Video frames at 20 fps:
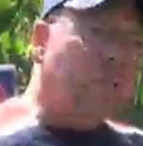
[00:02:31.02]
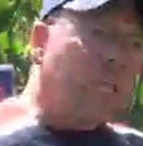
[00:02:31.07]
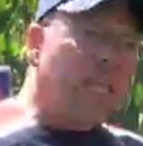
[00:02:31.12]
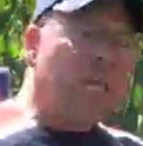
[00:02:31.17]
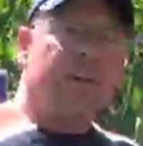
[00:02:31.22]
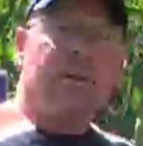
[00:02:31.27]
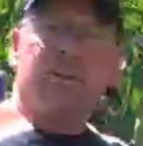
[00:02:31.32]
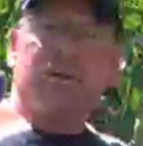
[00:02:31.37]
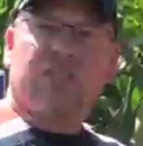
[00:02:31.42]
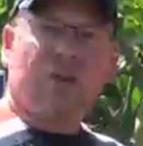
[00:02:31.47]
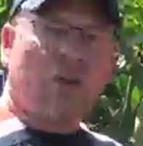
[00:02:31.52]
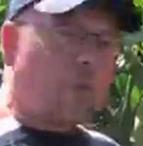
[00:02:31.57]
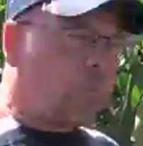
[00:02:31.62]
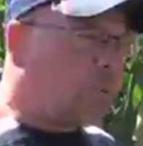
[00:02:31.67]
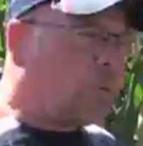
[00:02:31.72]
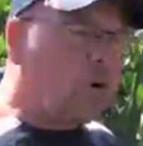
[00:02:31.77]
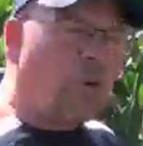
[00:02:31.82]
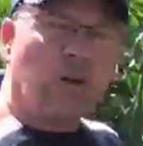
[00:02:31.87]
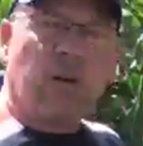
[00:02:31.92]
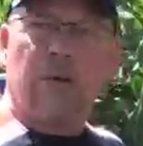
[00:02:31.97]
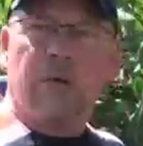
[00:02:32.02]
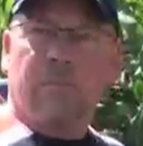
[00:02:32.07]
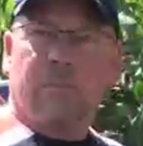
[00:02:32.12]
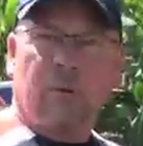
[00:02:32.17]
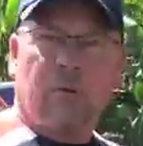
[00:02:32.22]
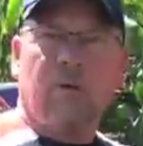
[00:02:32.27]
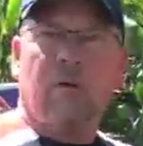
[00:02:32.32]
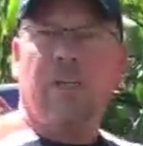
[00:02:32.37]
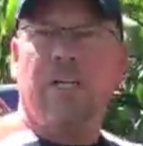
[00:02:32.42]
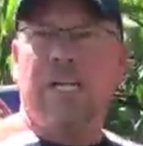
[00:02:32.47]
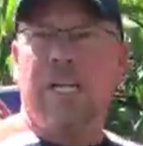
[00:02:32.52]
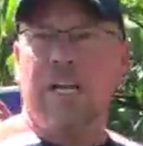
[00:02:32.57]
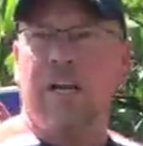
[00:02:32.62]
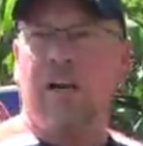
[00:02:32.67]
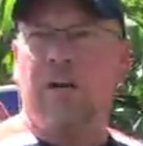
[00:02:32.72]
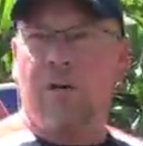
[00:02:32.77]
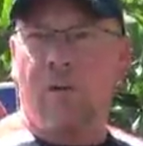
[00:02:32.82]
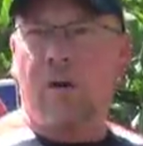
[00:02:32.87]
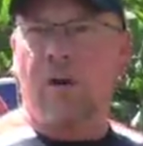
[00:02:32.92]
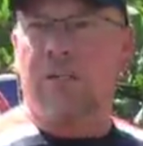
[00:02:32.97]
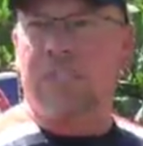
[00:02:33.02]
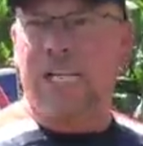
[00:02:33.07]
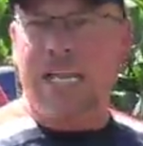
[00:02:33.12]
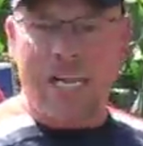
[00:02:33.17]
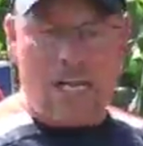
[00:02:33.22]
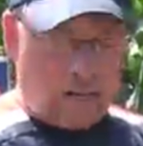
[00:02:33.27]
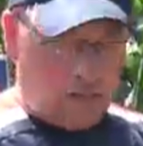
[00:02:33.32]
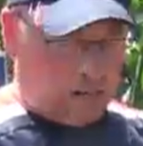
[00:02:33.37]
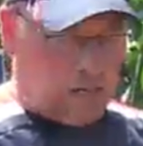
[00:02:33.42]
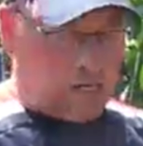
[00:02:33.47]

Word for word: plant or so, pull pull an ear or take